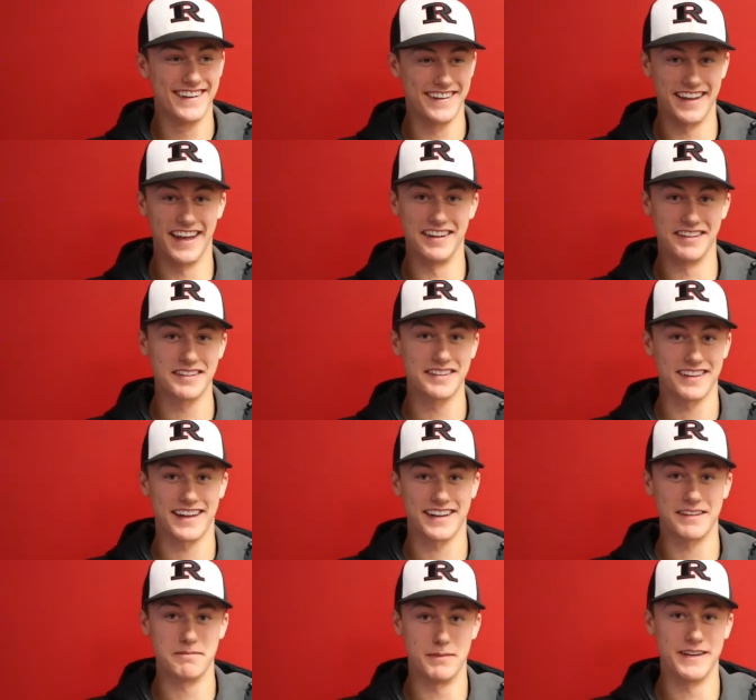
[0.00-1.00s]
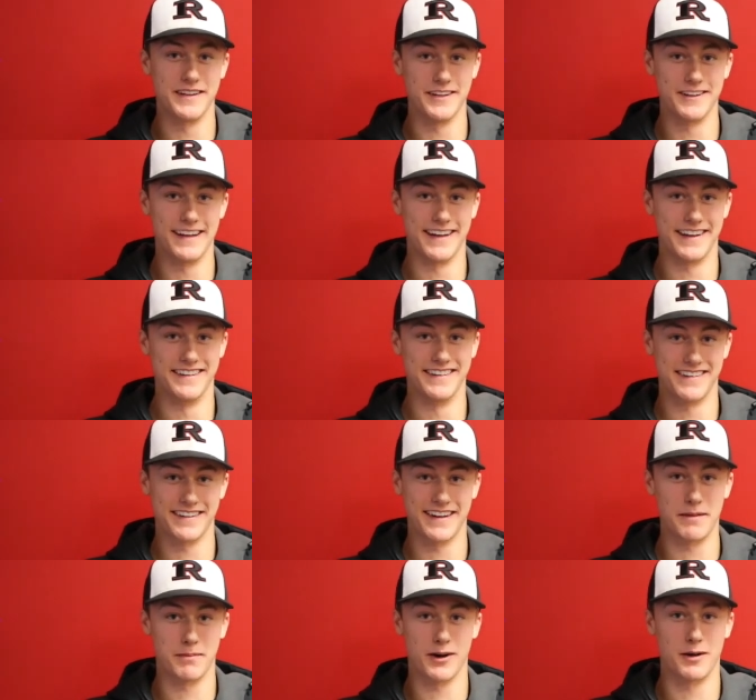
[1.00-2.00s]
Yes, I can beat you, Dad.
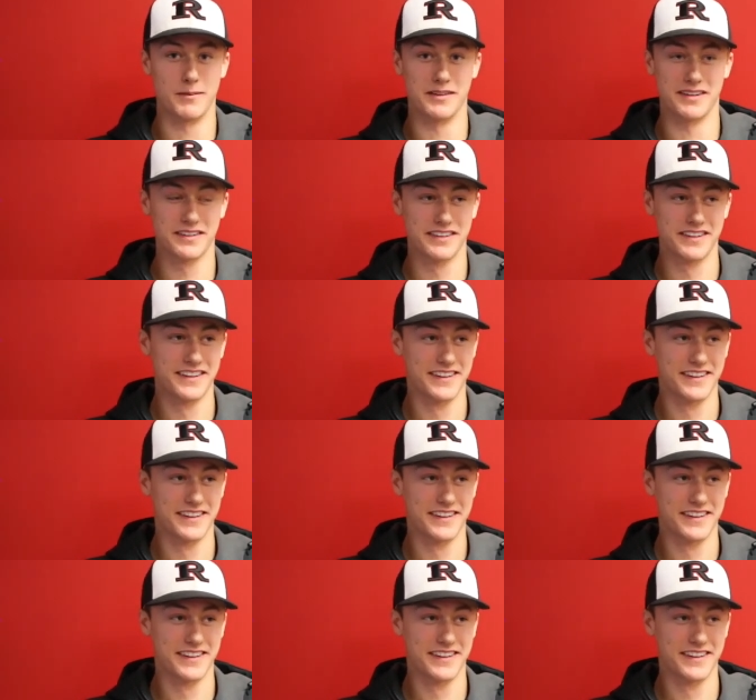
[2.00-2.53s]
I promise.